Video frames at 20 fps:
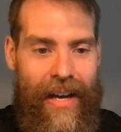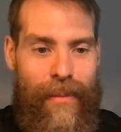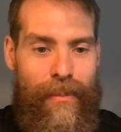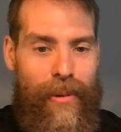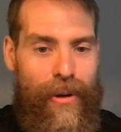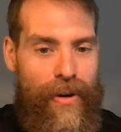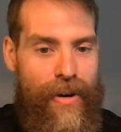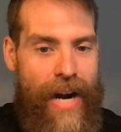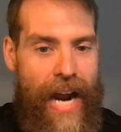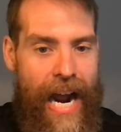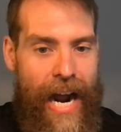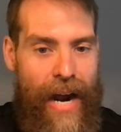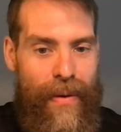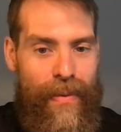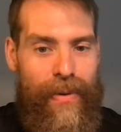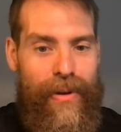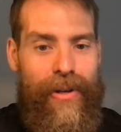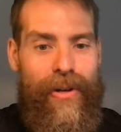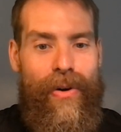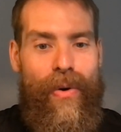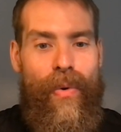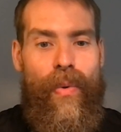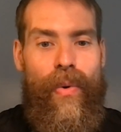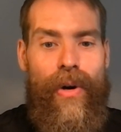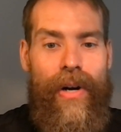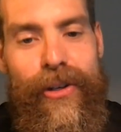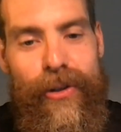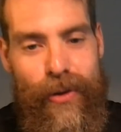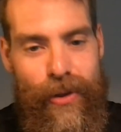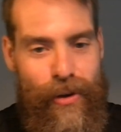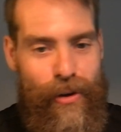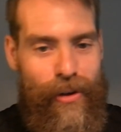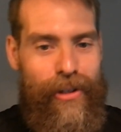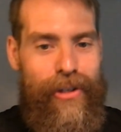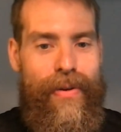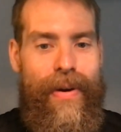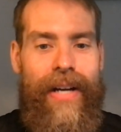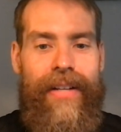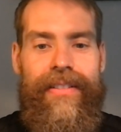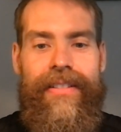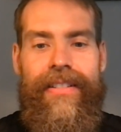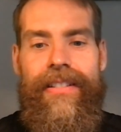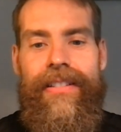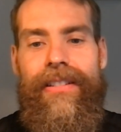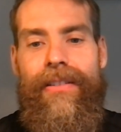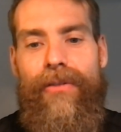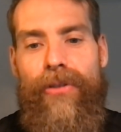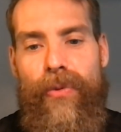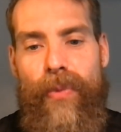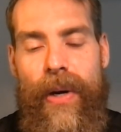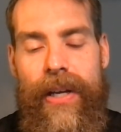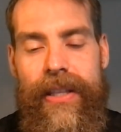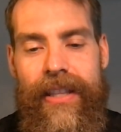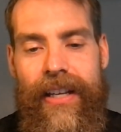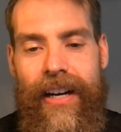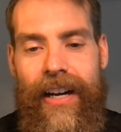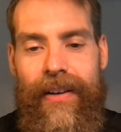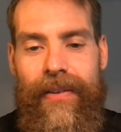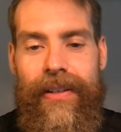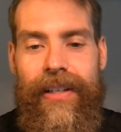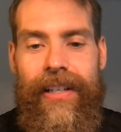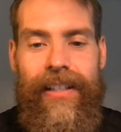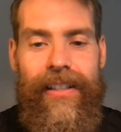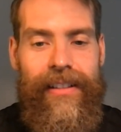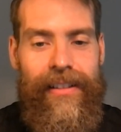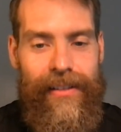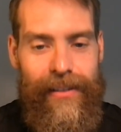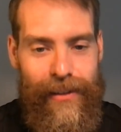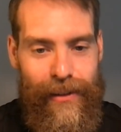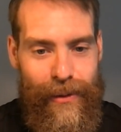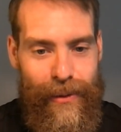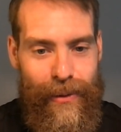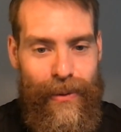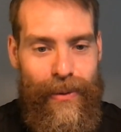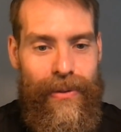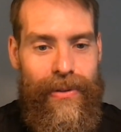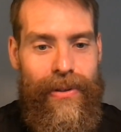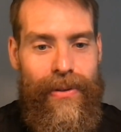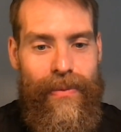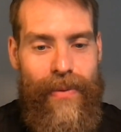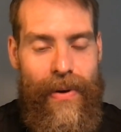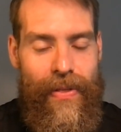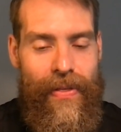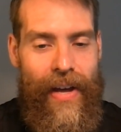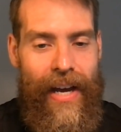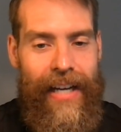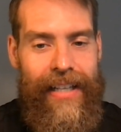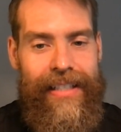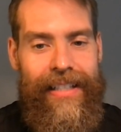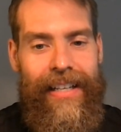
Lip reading: per hour, or 32 ounces of sweat that I would lose with that.